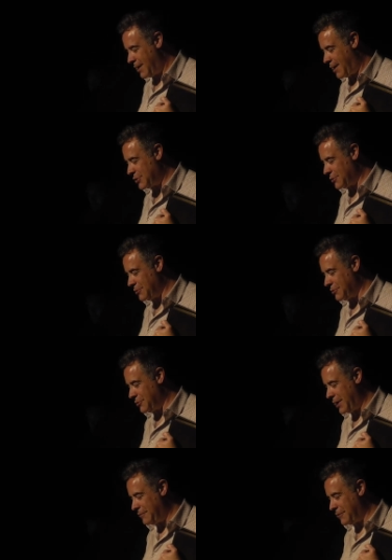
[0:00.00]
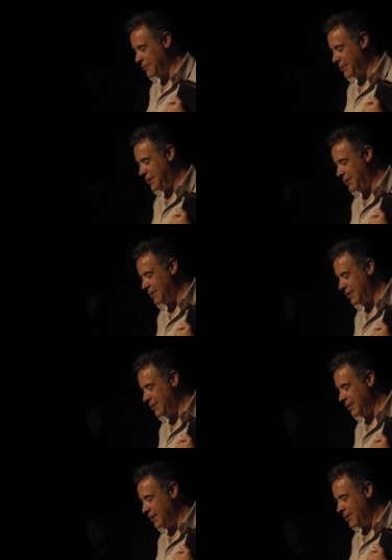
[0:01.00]
I'm so grateful that
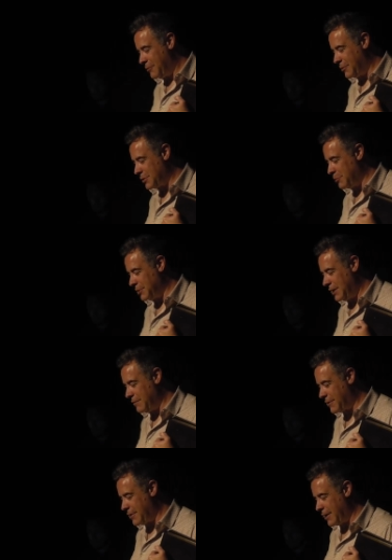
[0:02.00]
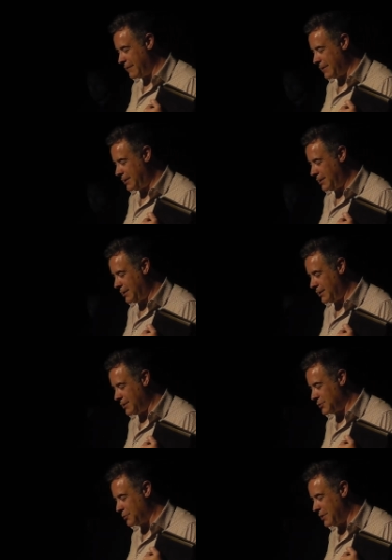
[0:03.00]
he was a believer and that he
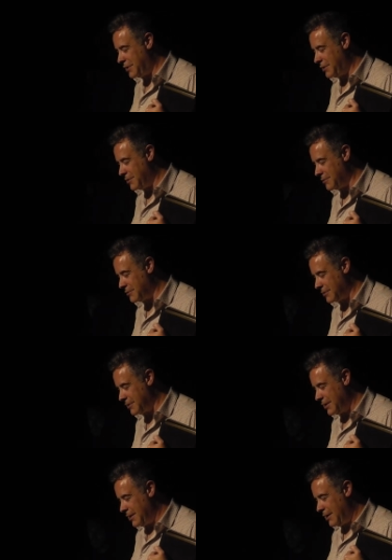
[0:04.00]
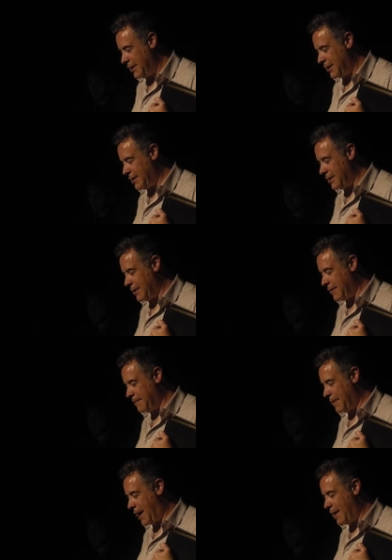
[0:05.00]
is with you. And
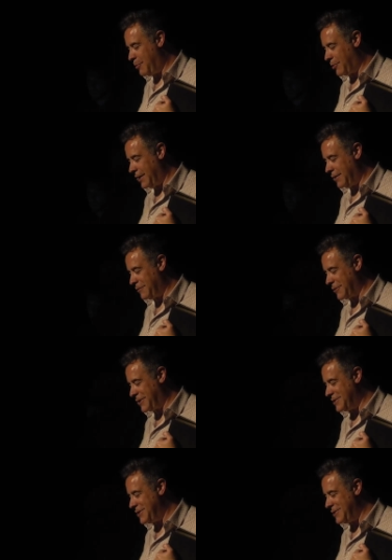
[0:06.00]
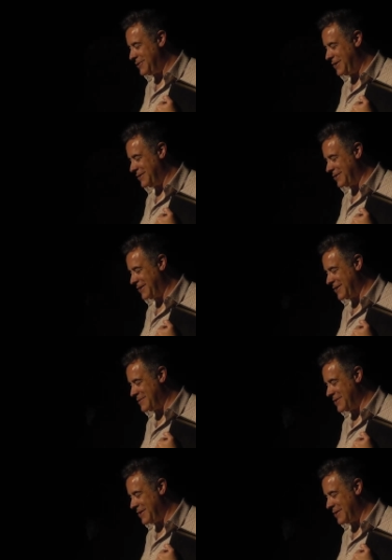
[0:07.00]
um, I pray for continued healing
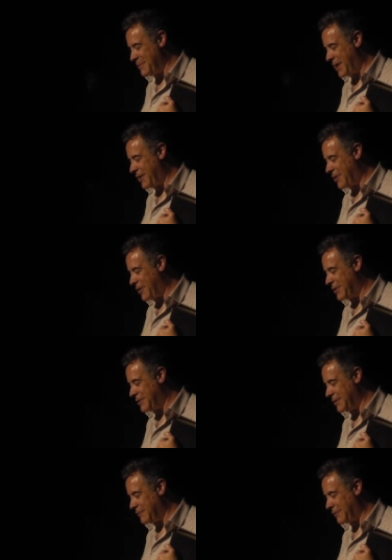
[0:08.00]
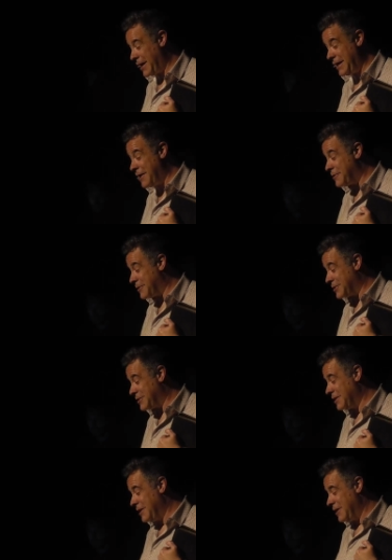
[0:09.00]
in, in my heart and for any other
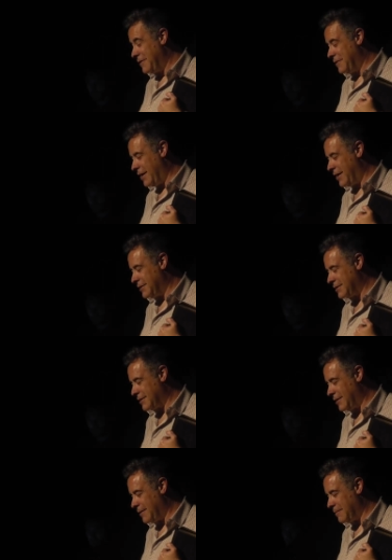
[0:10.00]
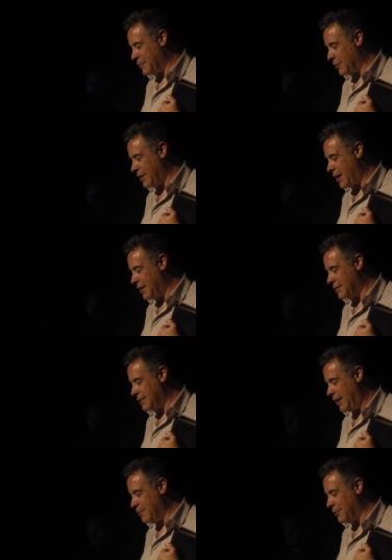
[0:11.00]
that um, were not
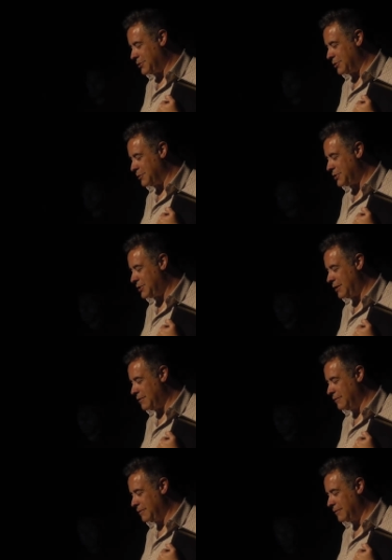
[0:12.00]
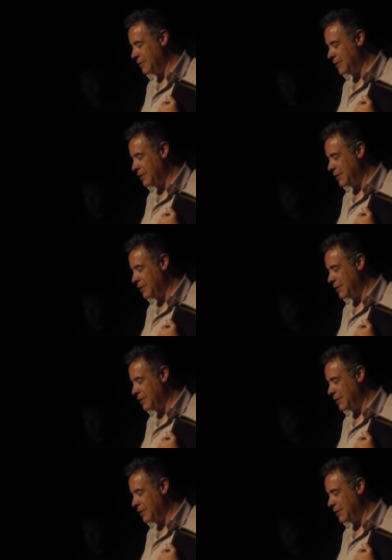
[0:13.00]
able to receive